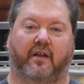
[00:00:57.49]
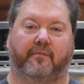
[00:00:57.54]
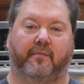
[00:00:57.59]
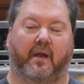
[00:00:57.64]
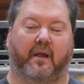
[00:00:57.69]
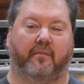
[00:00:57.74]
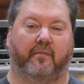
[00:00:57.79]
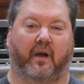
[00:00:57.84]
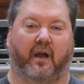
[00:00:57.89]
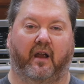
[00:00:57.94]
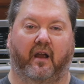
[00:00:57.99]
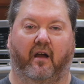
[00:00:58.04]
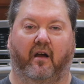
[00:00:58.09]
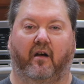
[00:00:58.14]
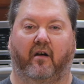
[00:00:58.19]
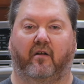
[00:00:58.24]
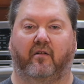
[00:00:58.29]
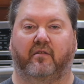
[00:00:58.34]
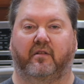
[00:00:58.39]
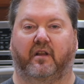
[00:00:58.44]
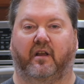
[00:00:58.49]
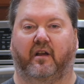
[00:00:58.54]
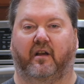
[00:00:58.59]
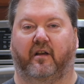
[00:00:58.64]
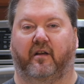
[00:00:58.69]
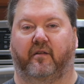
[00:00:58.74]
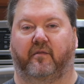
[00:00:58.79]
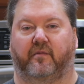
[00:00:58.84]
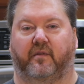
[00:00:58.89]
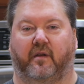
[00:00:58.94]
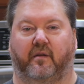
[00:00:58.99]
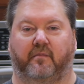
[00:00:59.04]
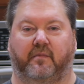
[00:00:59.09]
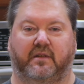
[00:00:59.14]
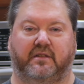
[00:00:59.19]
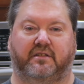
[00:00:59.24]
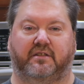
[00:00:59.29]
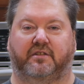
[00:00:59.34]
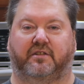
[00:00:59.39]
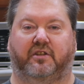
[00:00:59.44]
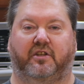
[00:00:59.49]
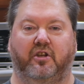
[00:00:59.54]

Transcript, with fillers: I've made my own, the, the Mrs.